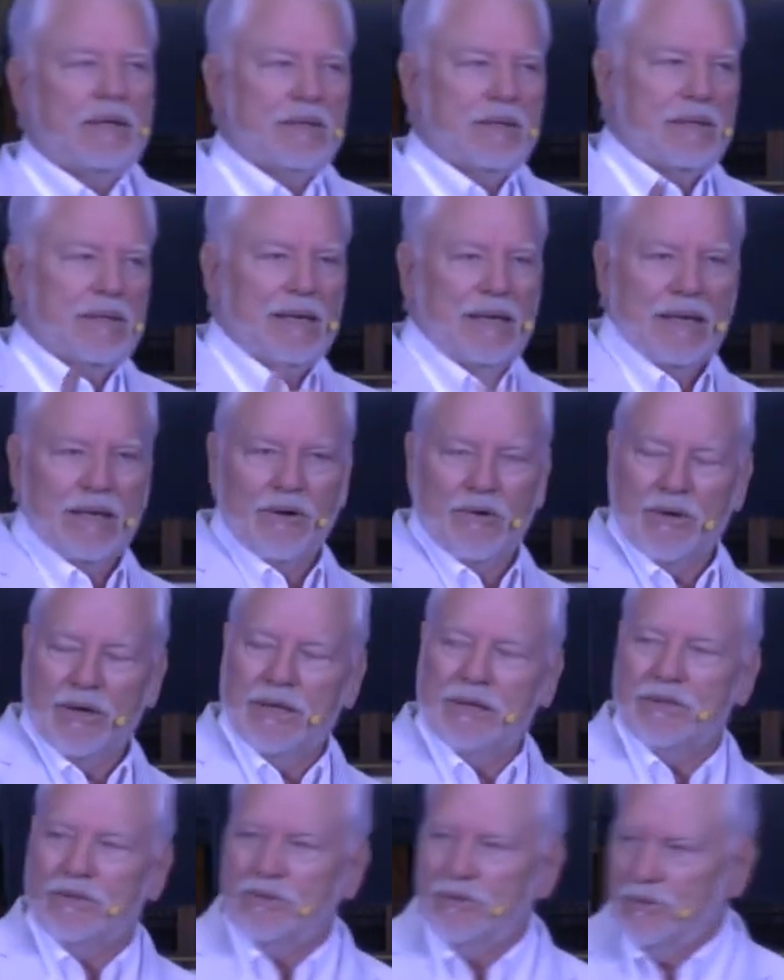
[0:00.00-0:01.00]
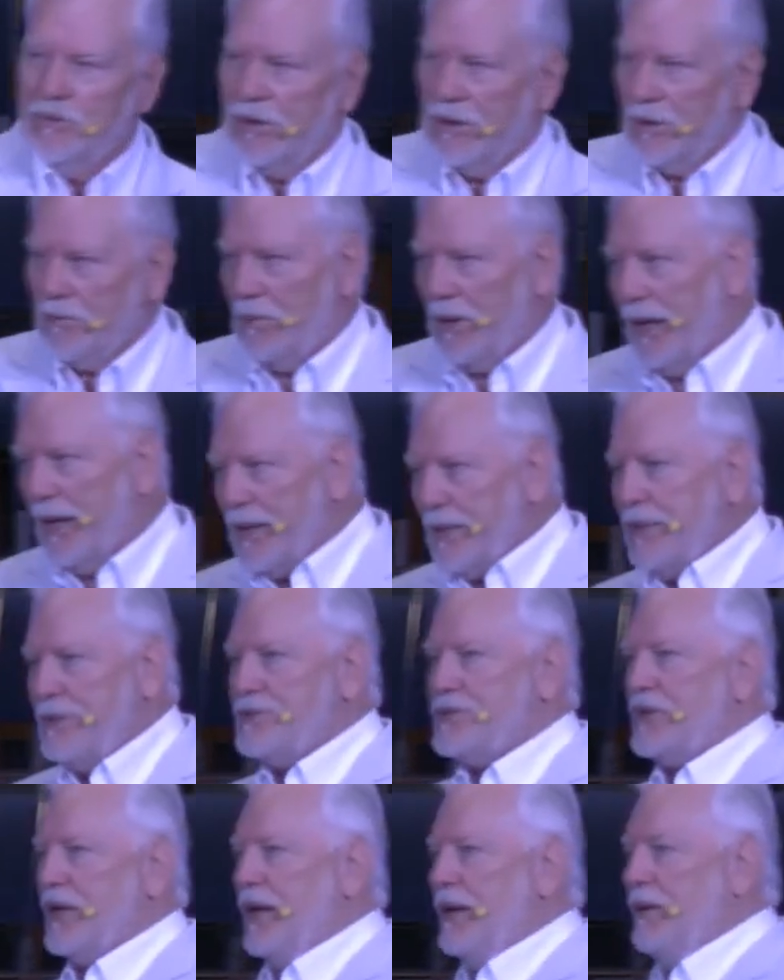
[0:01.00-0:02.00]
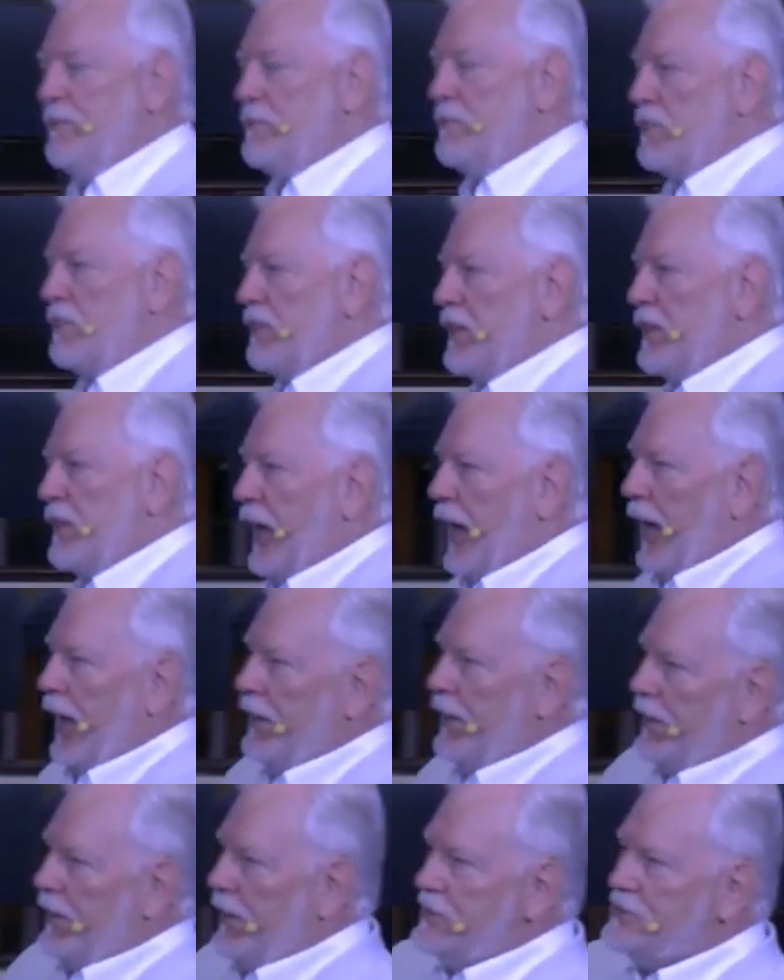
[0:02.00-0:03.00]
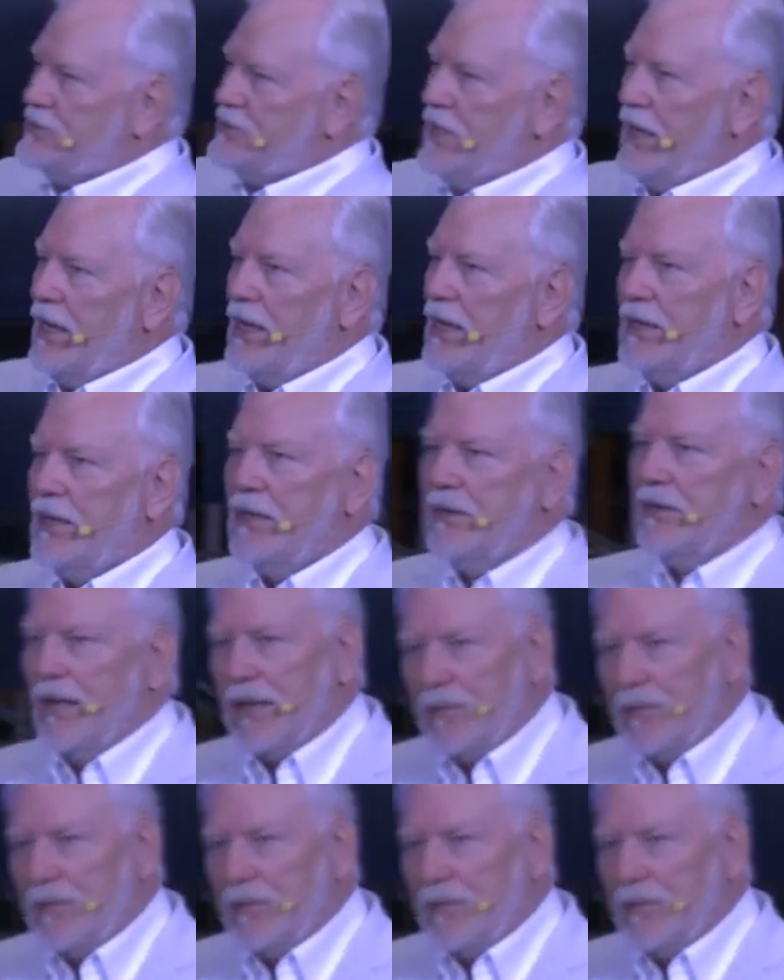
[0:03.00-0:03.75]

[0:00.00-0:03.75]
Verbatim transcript: to enter into our bodies. And they said that they